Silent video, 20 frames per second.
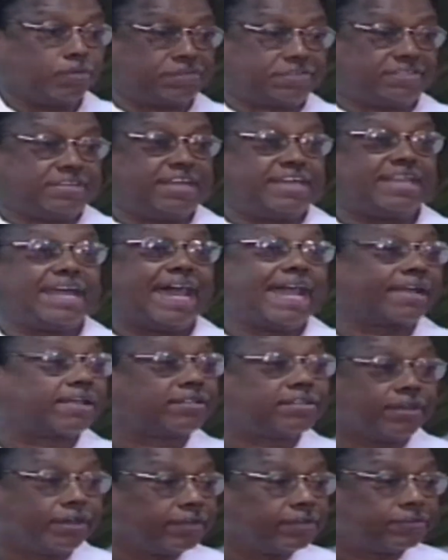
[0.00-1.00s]
of state
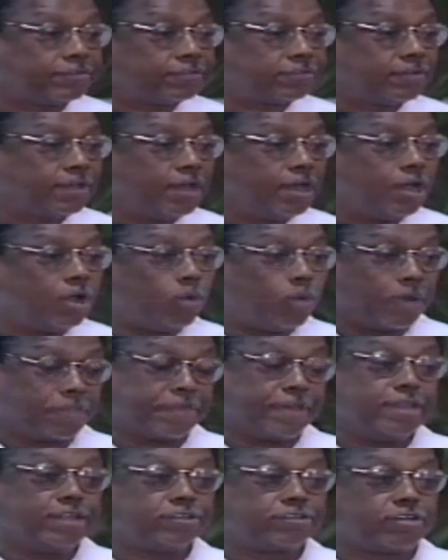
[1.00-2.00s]
actors,
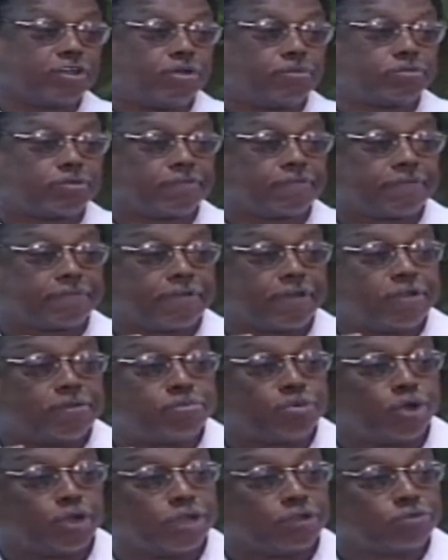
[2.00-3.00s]
whether in terms of the very
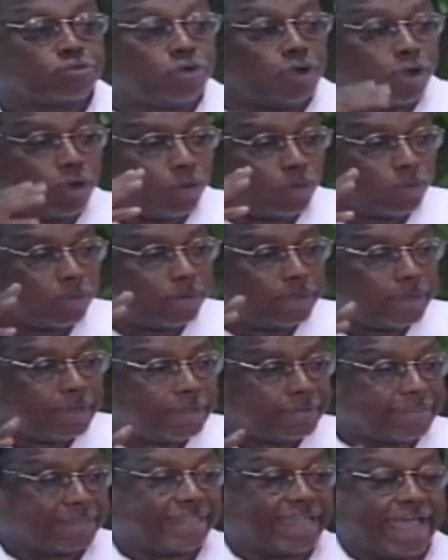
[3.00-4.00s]
important role
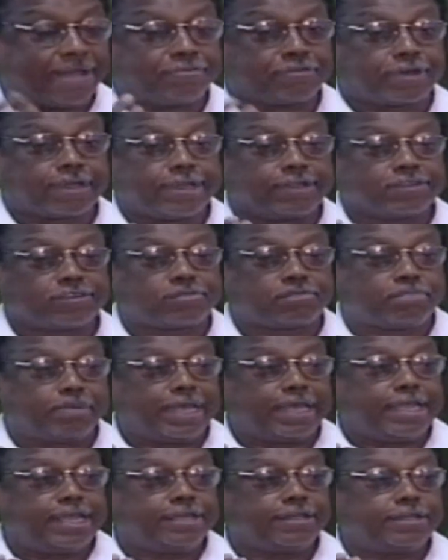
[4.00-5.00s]
that Africans
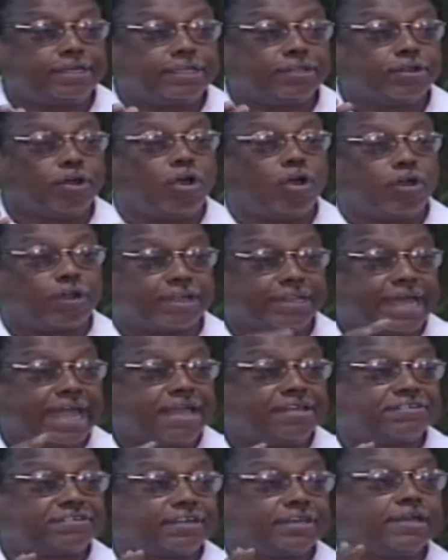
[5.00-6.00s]
played in
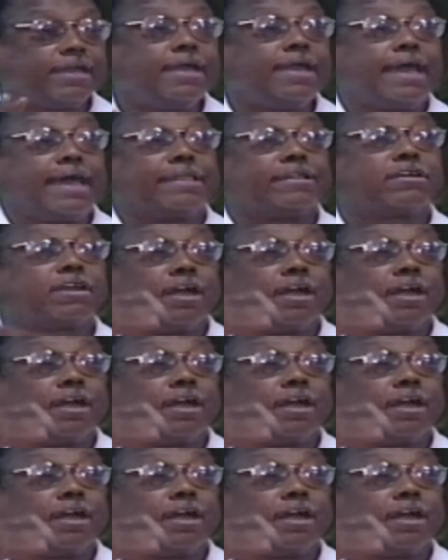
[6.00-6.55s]
organizing and